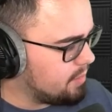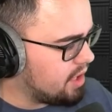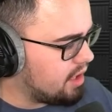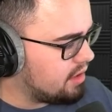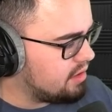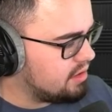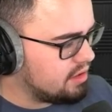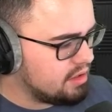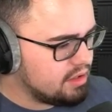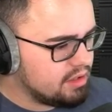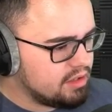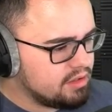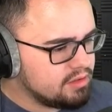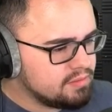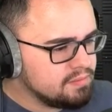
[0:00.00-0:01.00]
Knuckles.
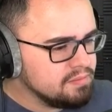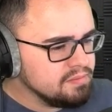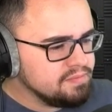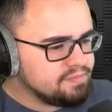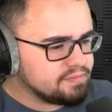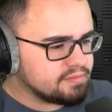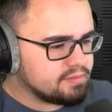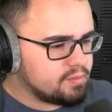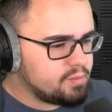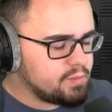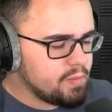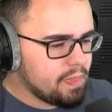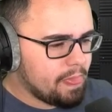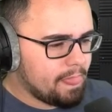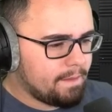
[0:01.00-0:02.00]
Oh,
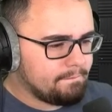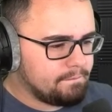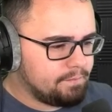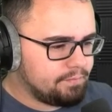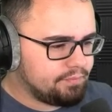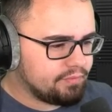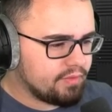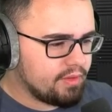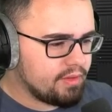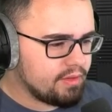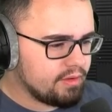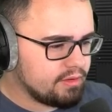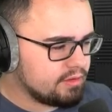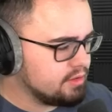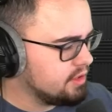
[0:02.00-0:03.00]
let me check his heart
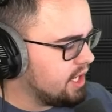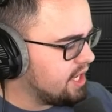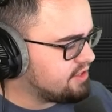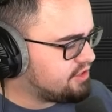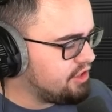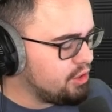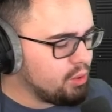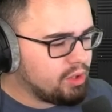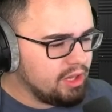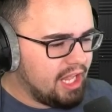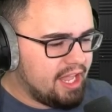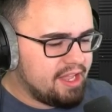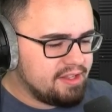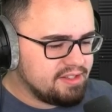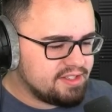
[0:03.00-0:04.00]
pulse. It's
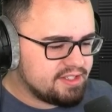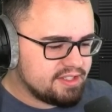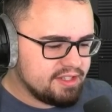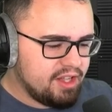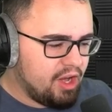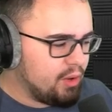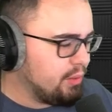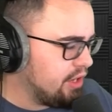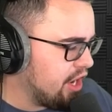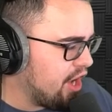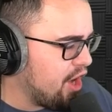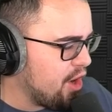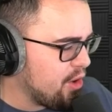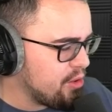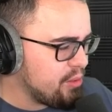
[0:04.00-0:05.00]
Nucleus. Oh
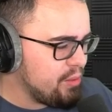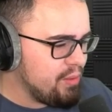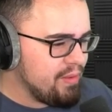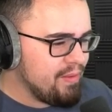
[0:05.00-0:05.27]
no.